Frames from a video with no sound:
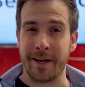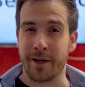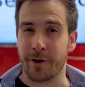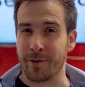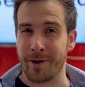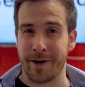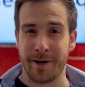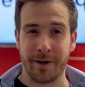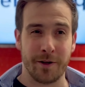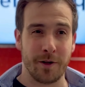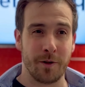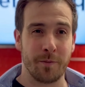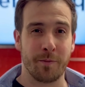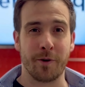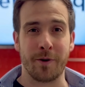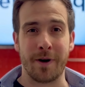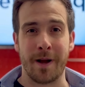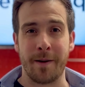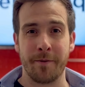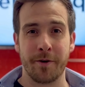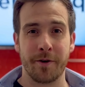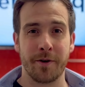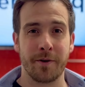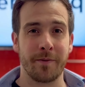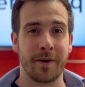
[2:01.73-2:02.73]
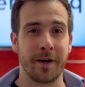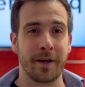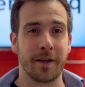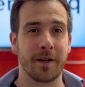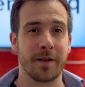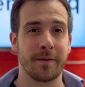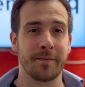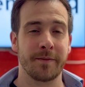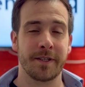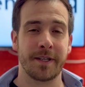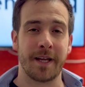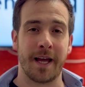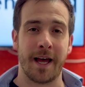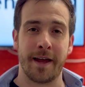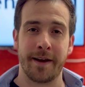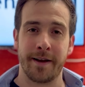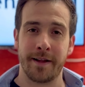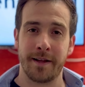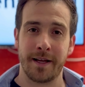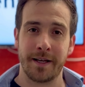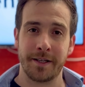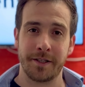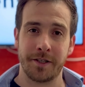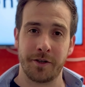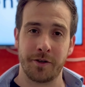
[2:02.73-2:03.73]
critical parameter when it comes to
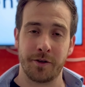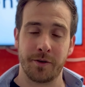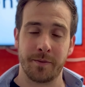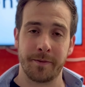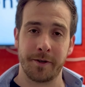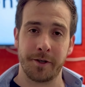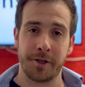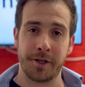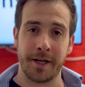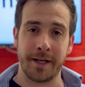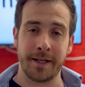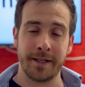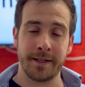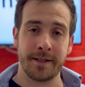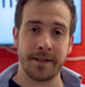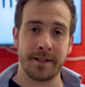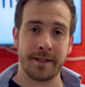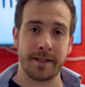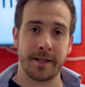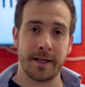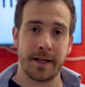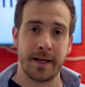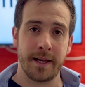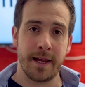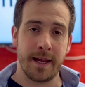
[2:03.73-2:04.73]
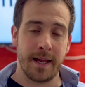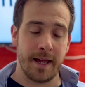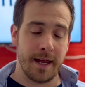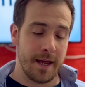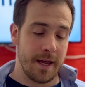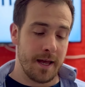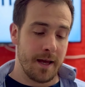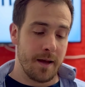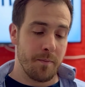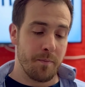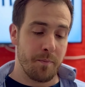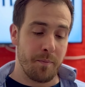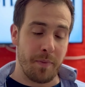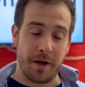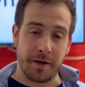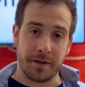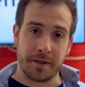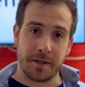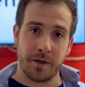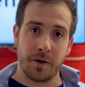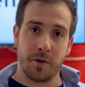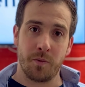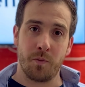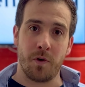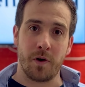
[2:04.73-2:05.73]
analysing your machines,
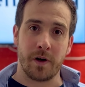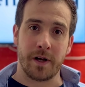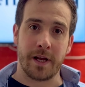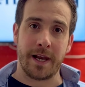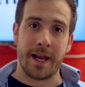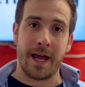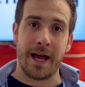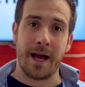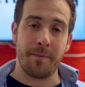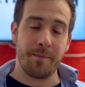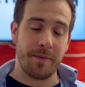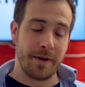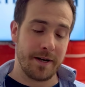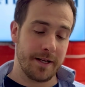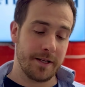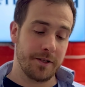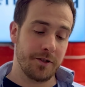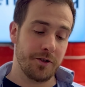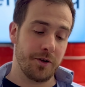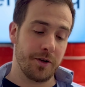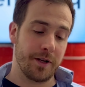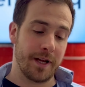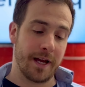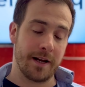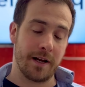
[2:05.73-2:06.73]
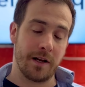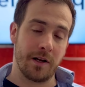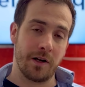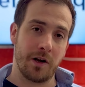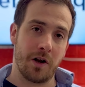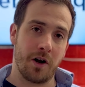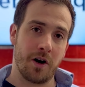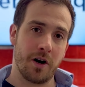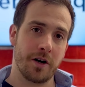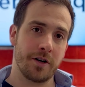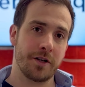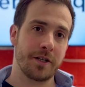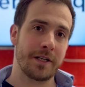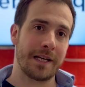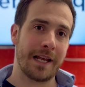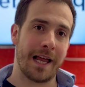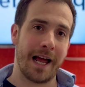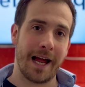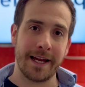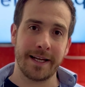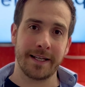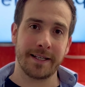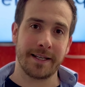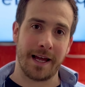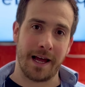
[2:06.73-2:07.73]
but what can happen is you get a large
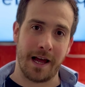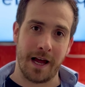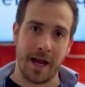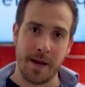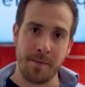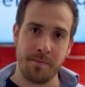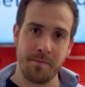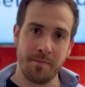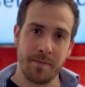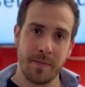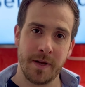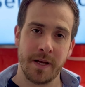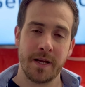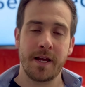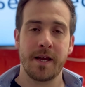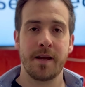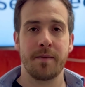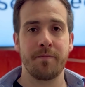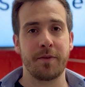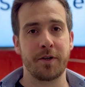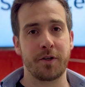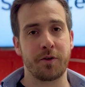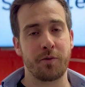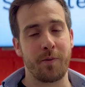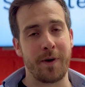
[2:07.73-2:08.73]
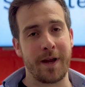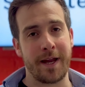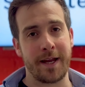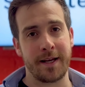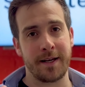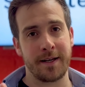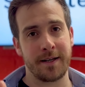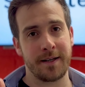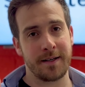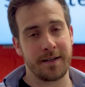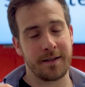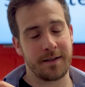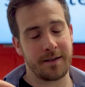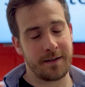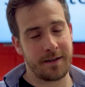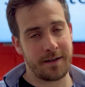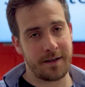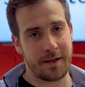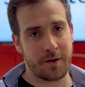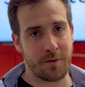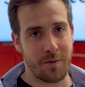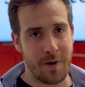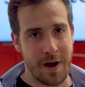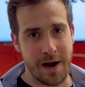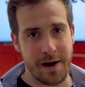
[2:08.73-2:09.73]
lag time between
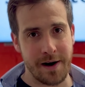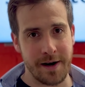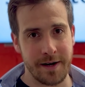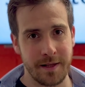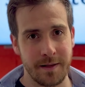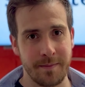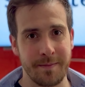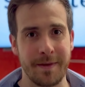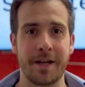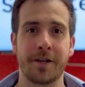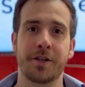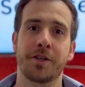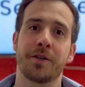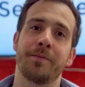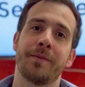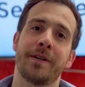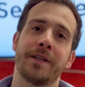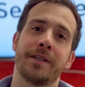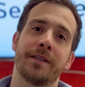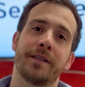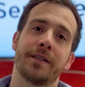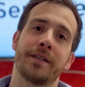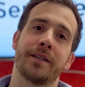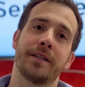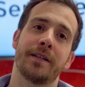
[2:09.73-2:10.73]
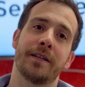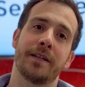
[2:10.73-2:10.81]
acquiring the measurement